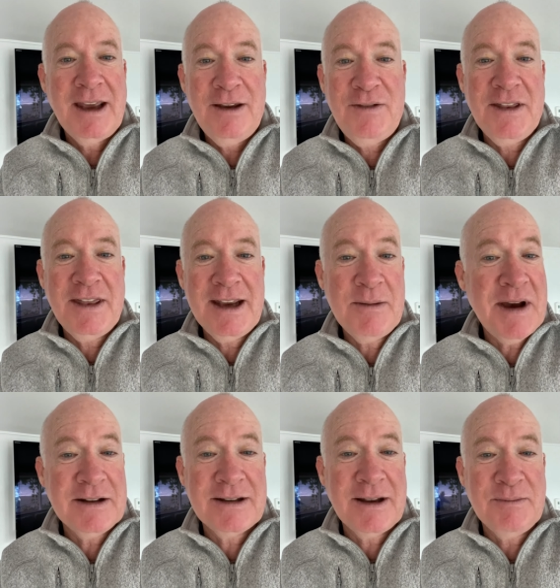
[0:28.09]
if you think
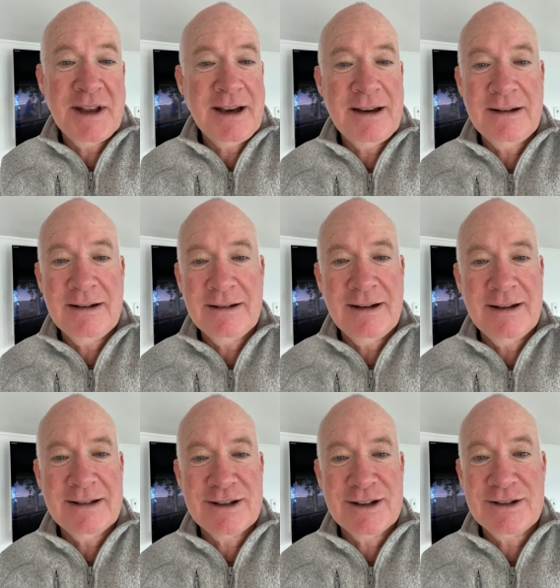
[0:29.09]
about something,
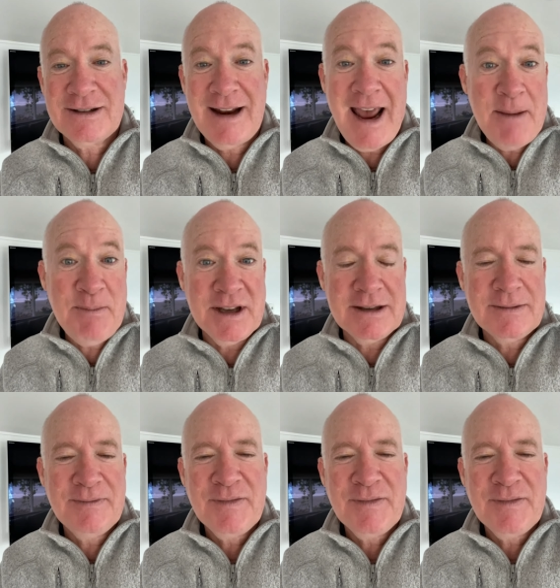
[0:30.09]
it just happens.